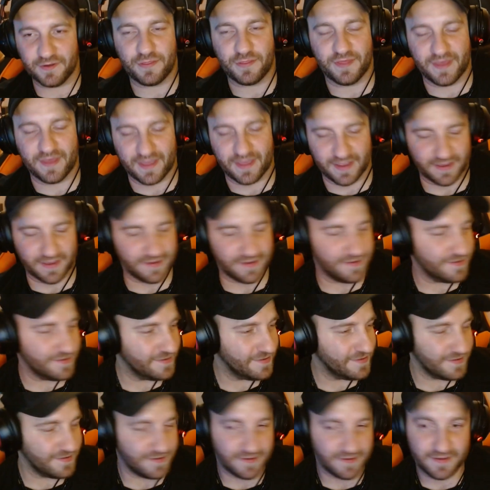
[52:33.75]
It's not supposed
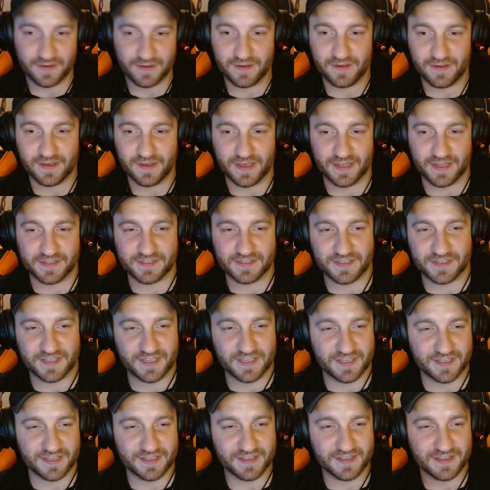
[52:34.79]
to. It's not
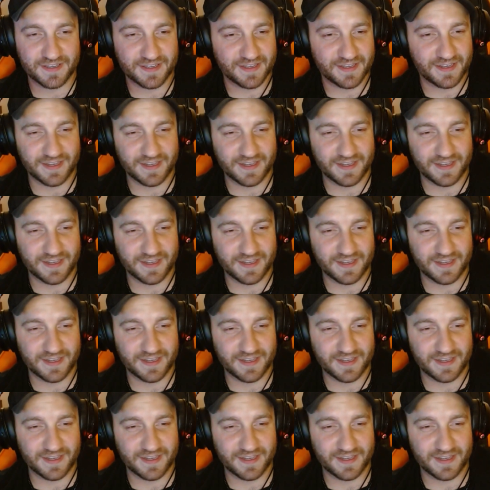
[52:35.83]
supposed to end good.